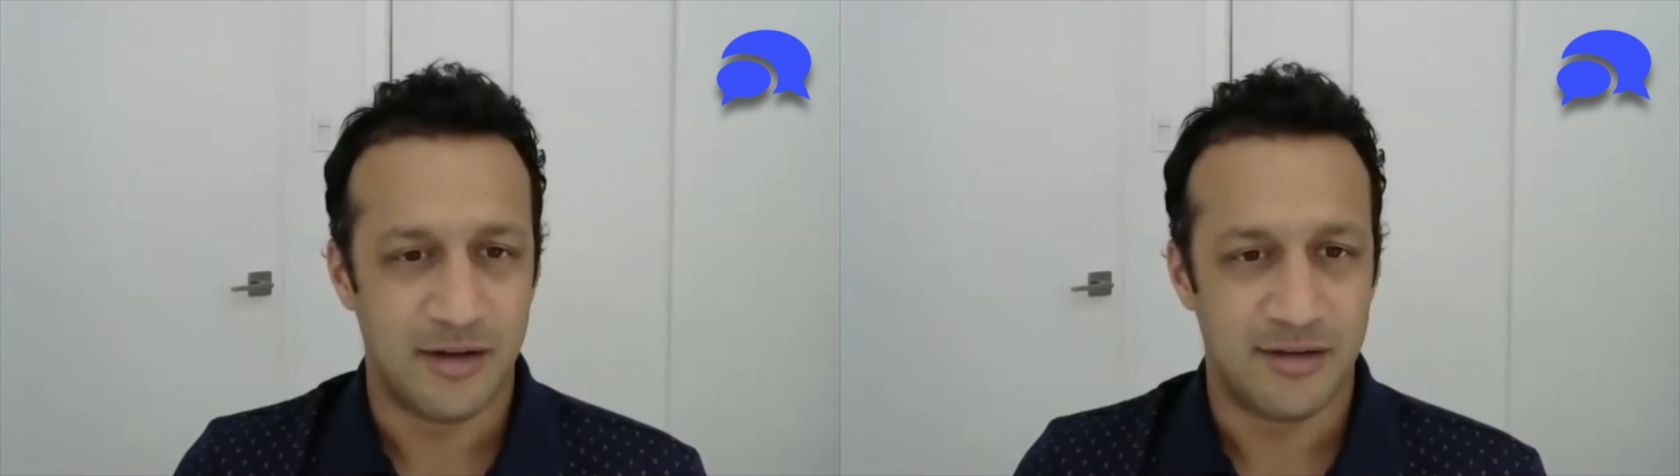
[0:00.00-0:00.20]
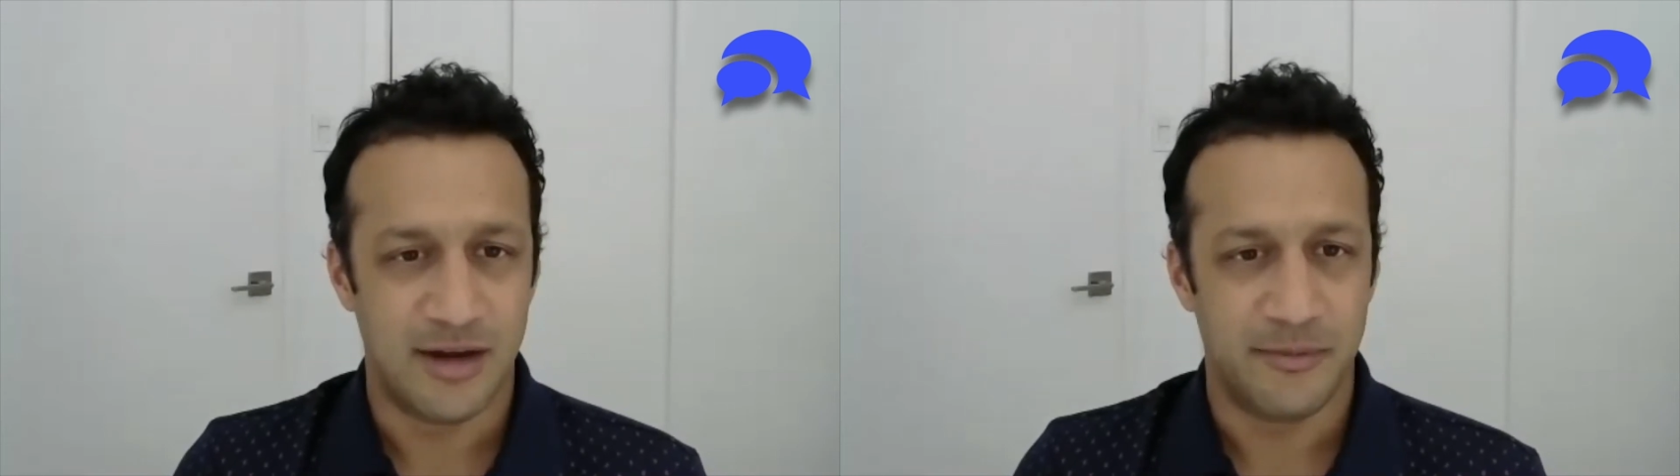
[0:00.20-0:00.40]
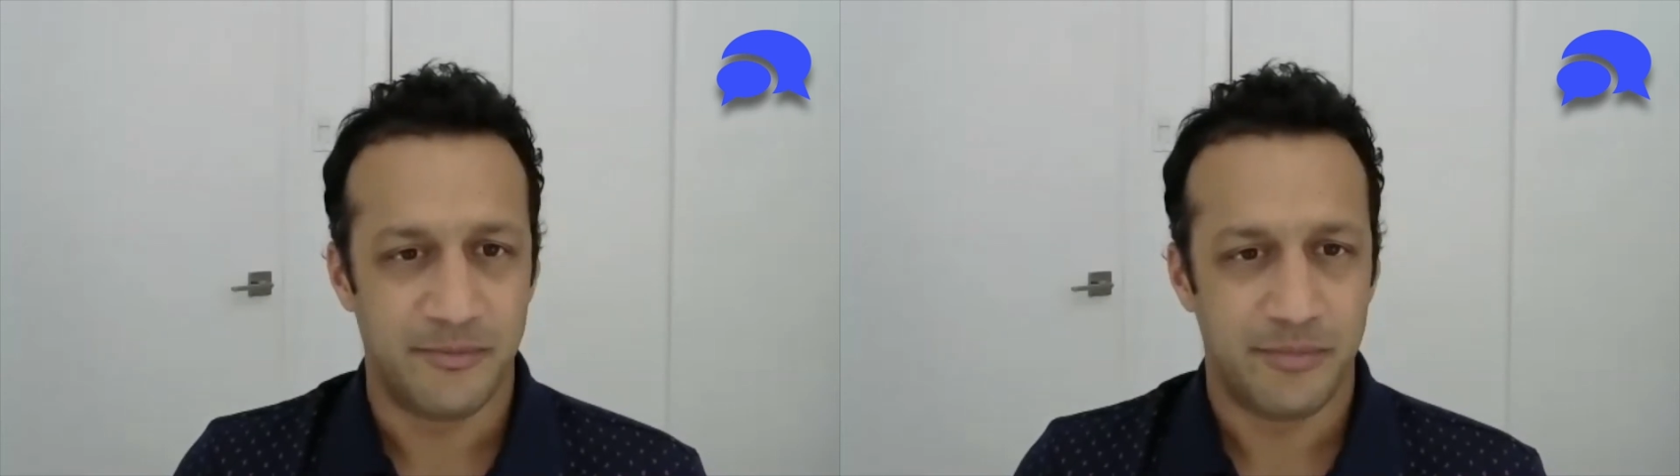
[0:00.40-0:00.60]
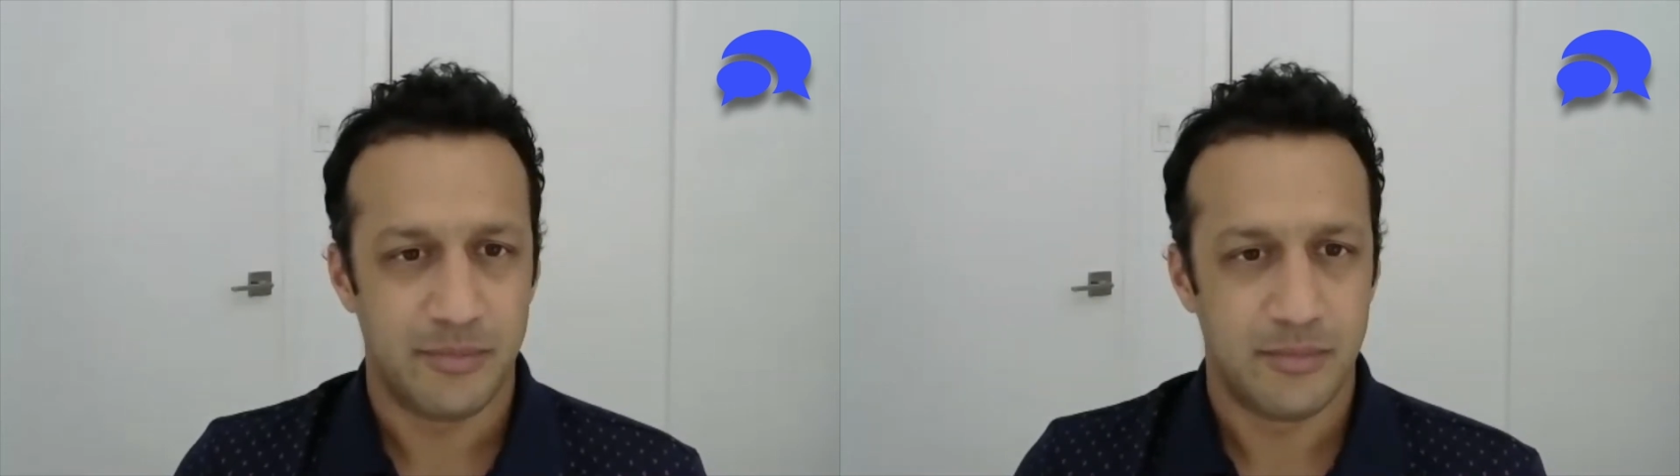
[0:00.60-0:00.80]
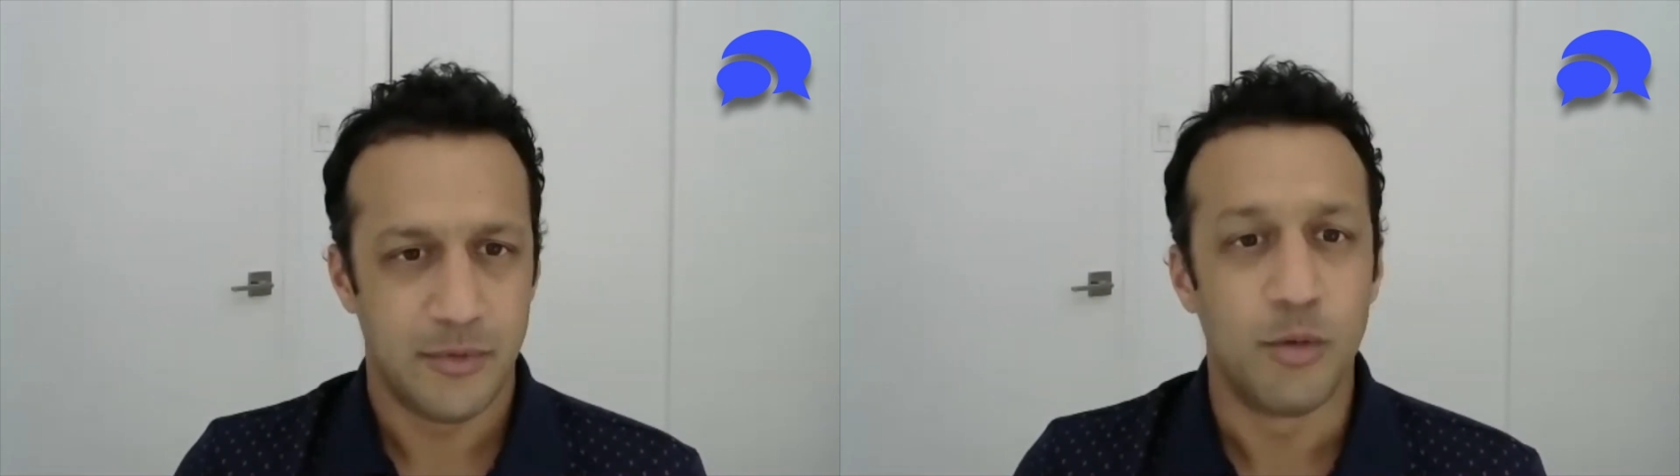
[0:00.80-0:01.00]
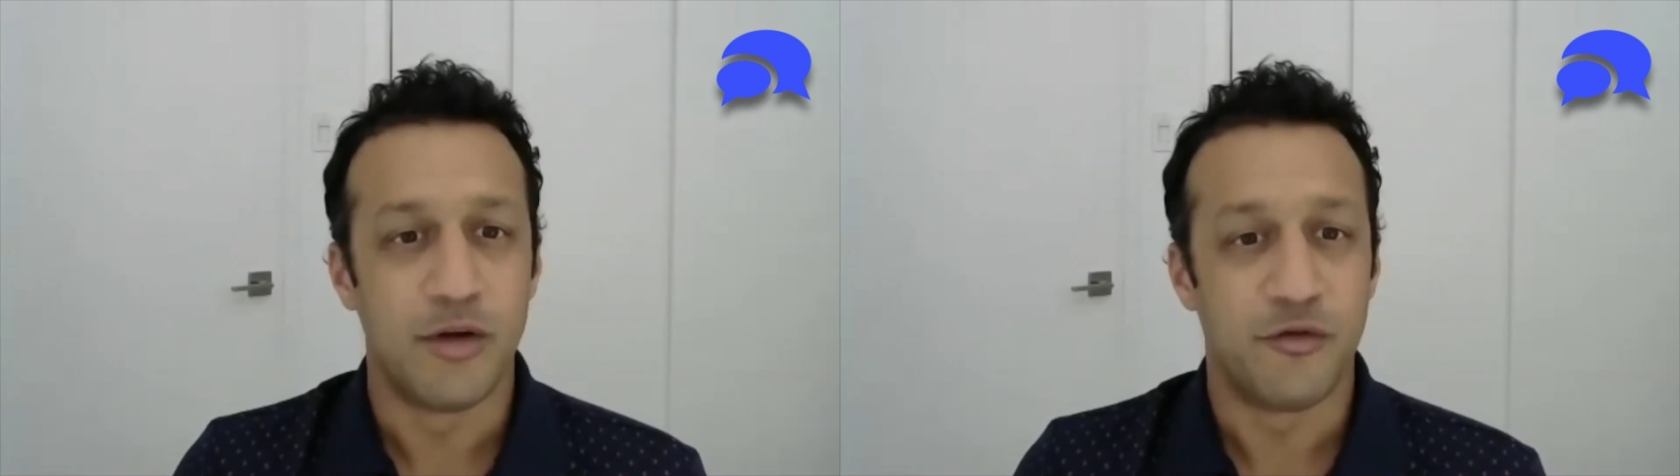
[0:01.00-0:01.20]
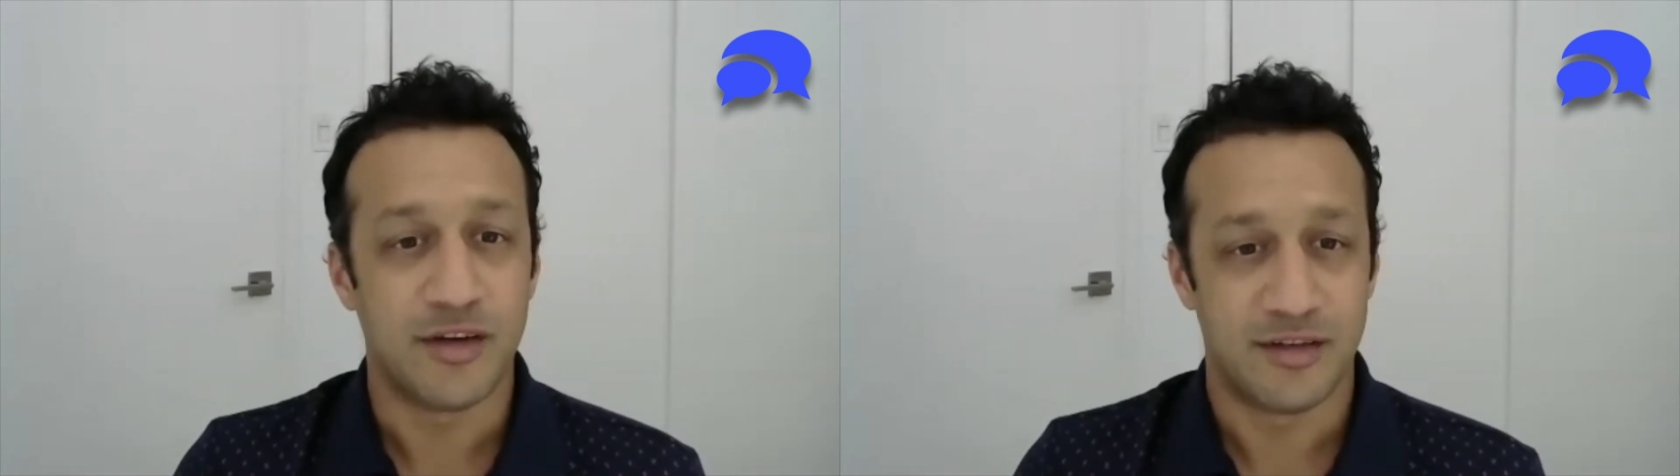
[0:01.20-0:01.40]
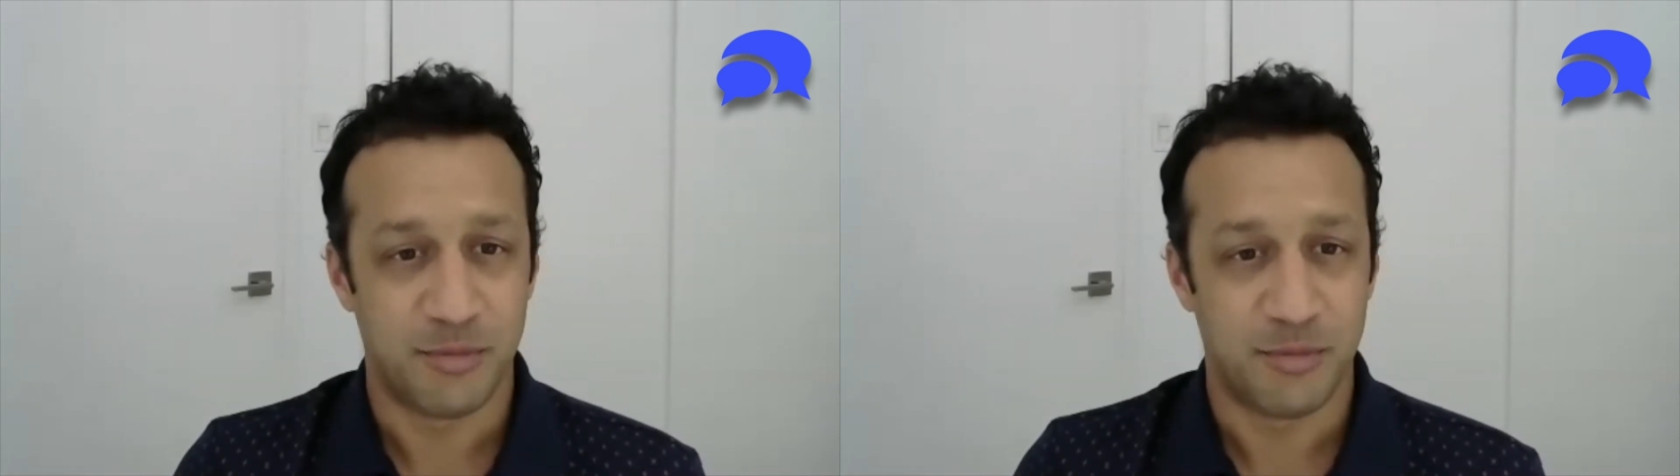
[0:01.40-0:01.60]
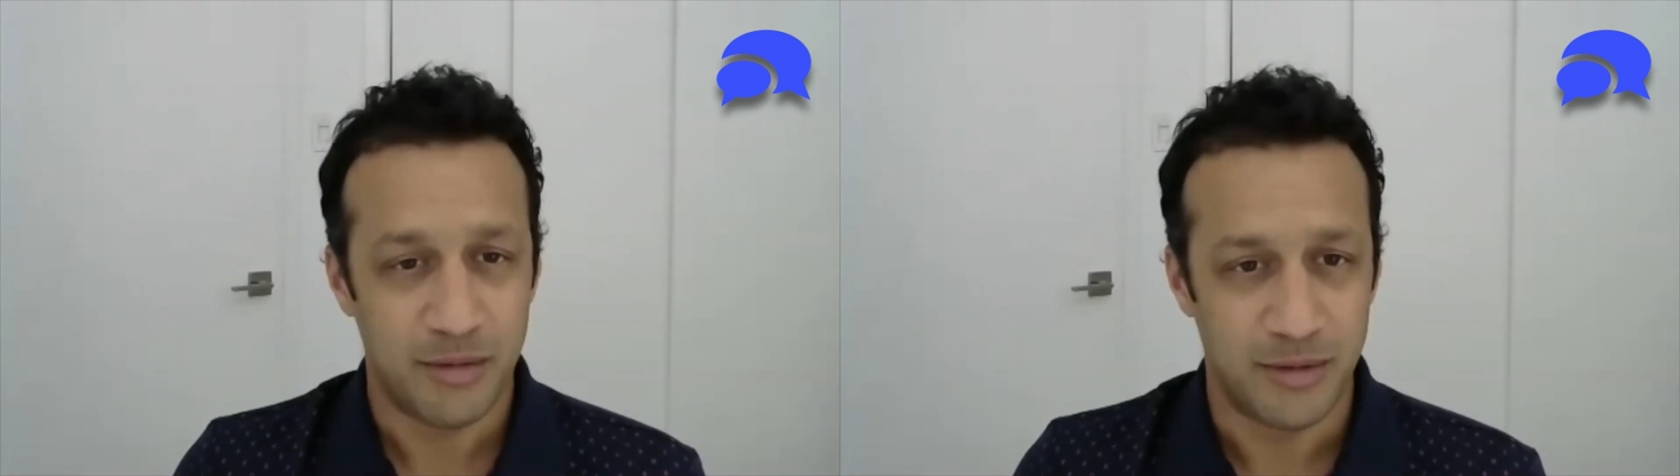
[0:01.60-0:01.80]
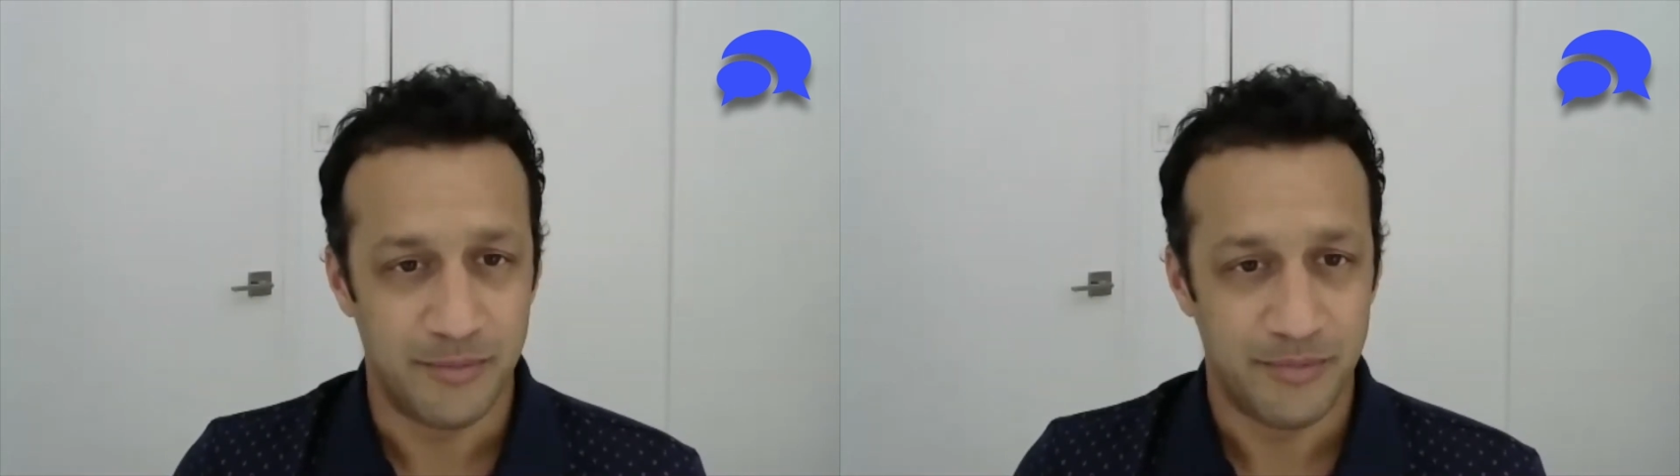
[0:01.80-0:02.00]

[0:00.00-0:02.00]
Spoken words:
say, oh, we fixed this problem.